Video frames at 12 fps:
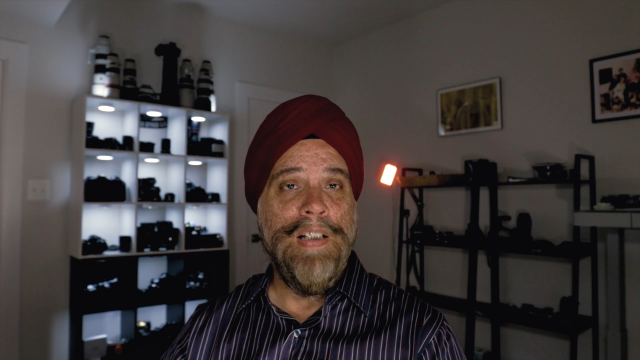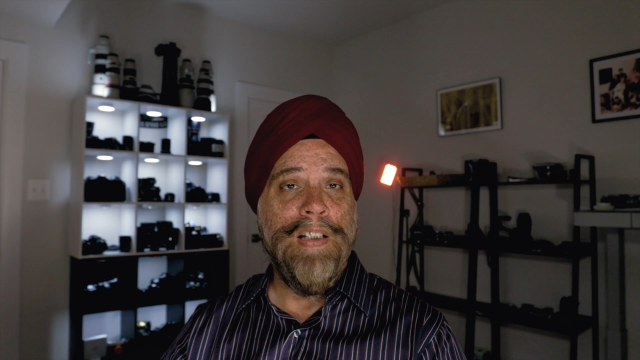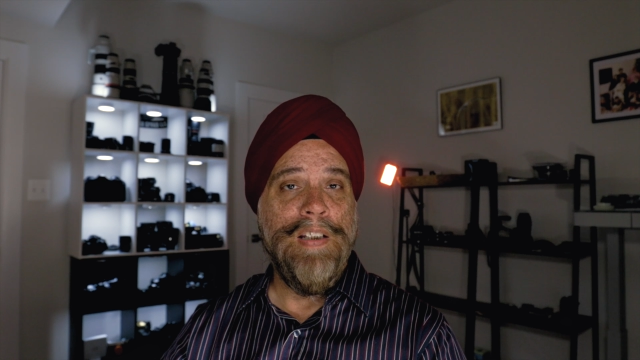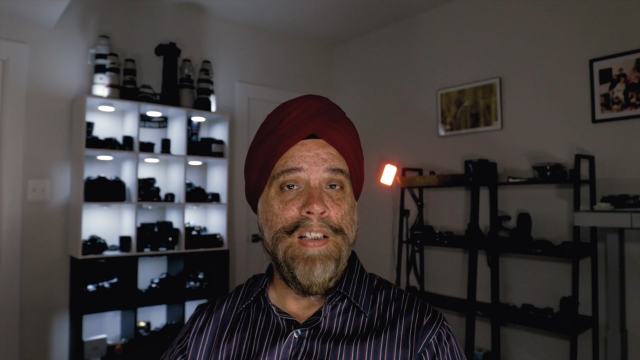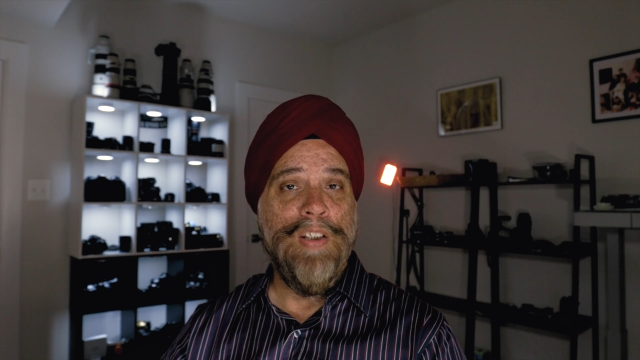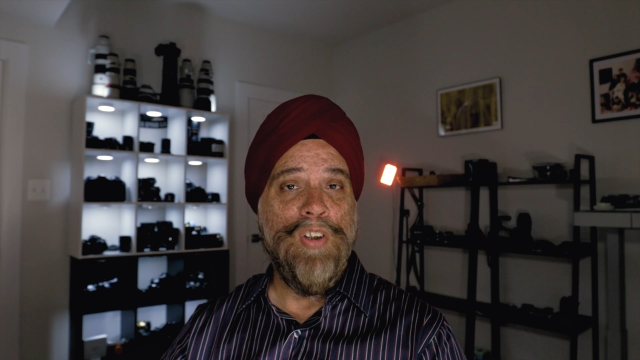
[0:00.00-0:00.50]

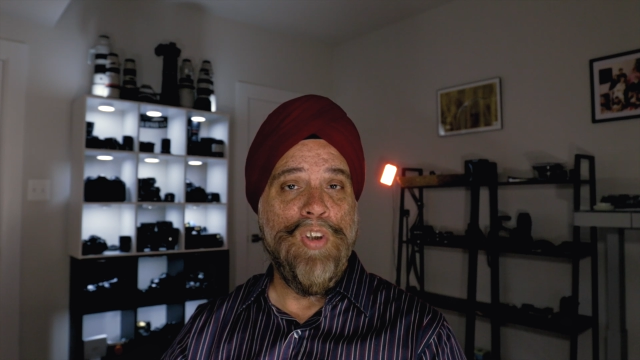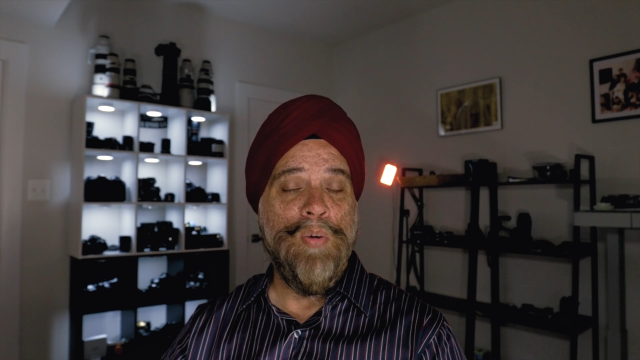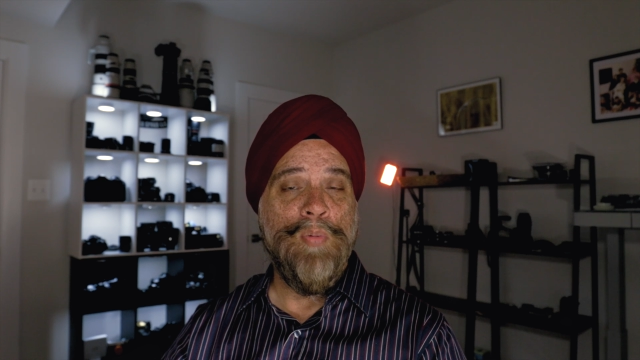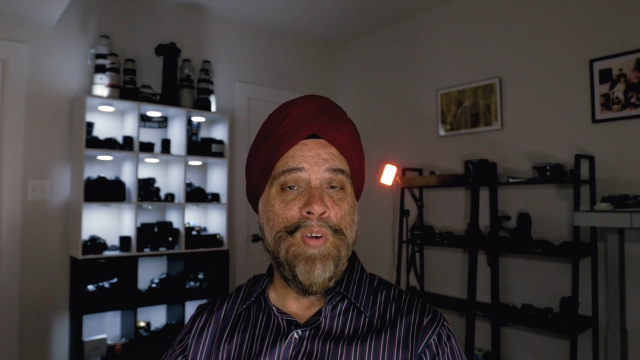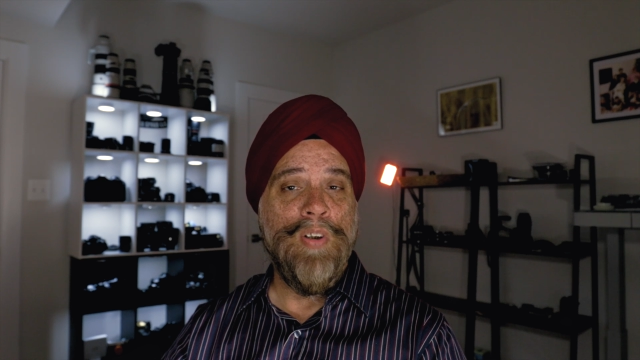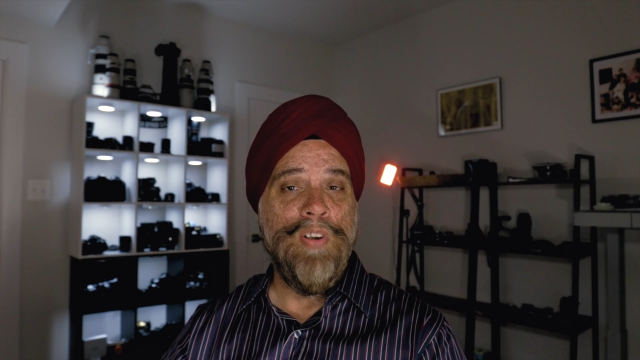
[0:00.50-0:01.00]
and, and no
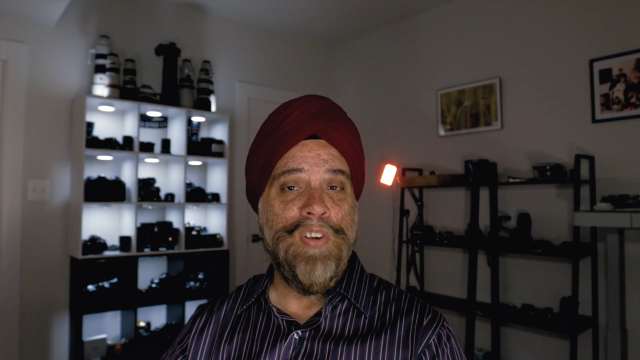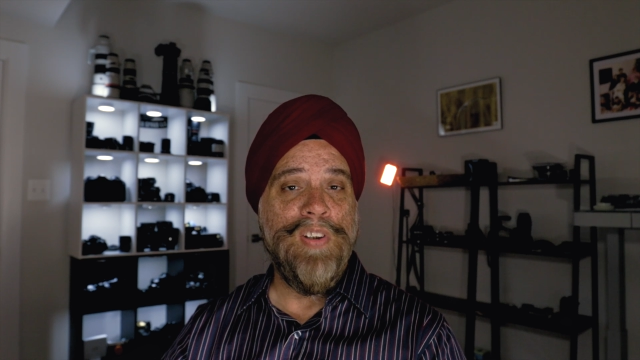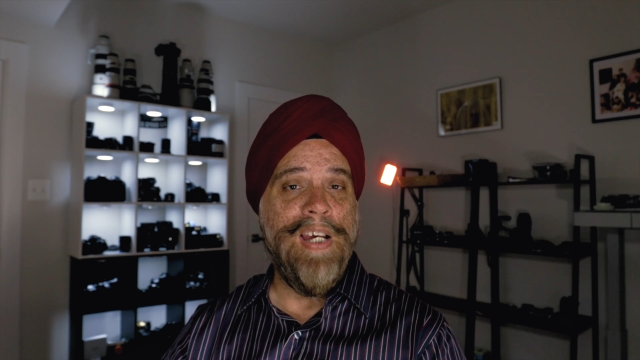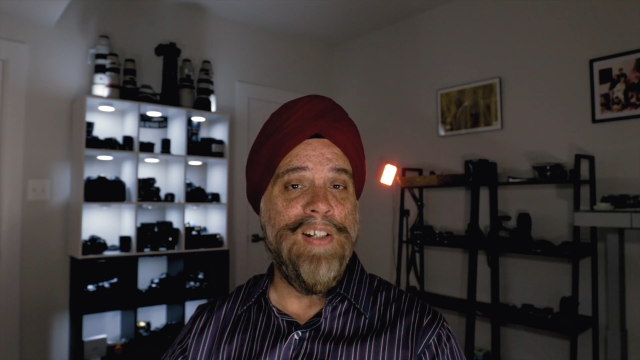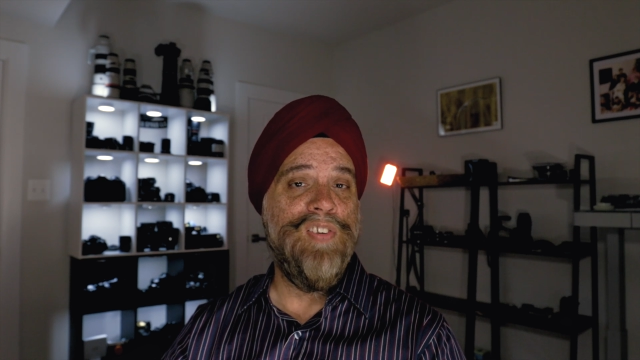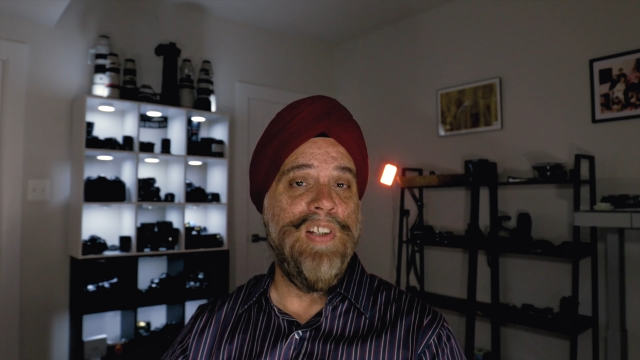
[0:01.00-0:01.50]
more
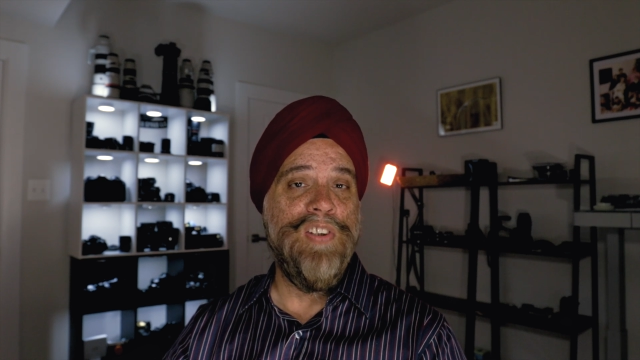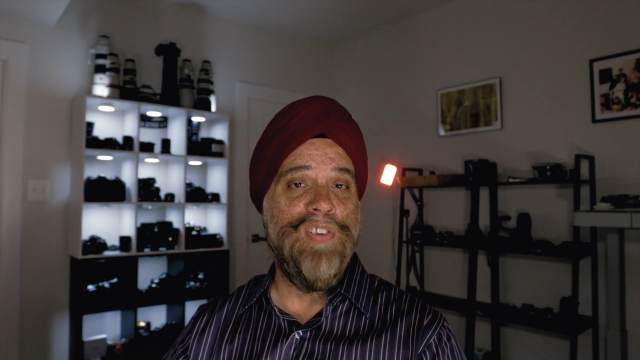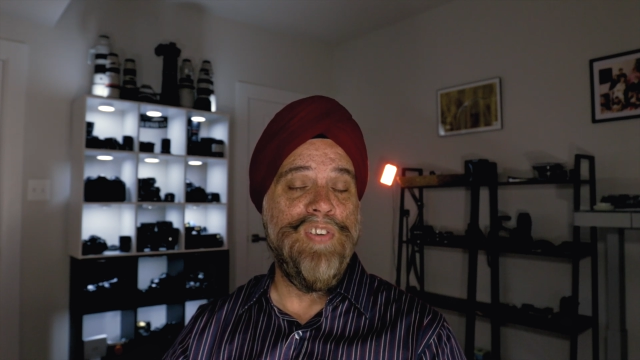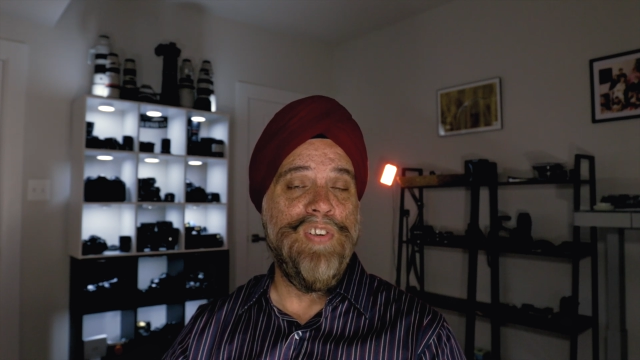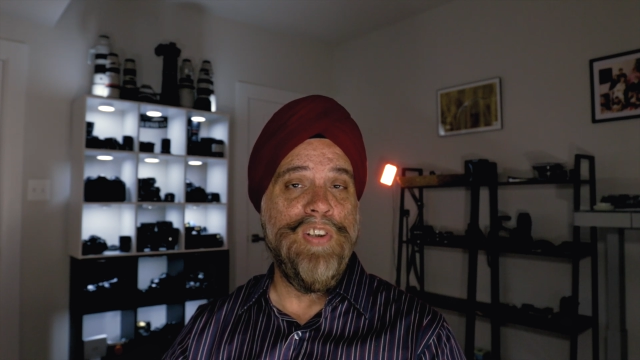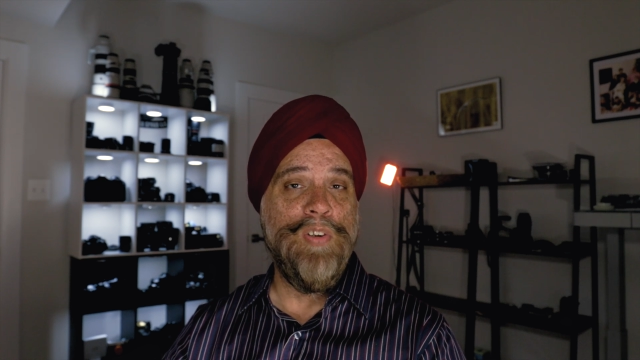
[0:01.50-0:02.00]
stack
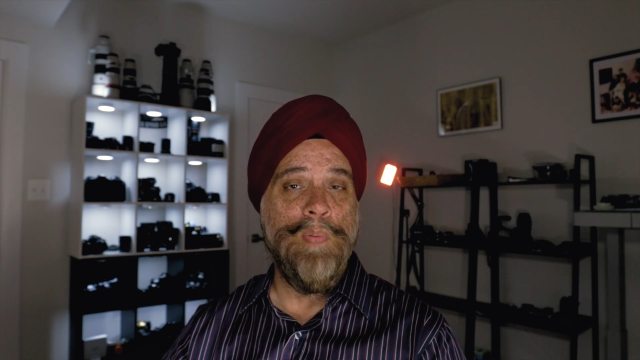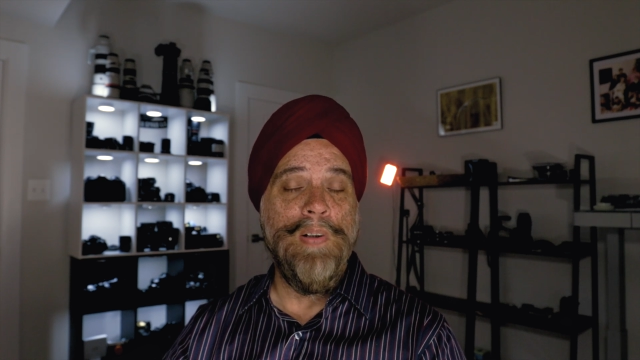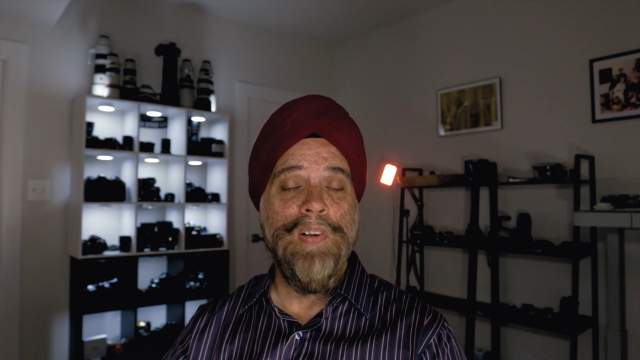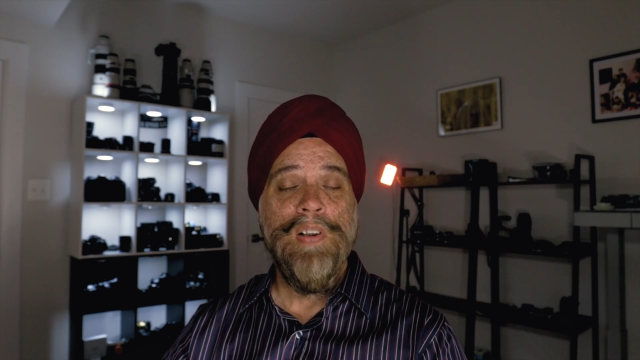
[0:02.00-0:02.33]
sensors as well.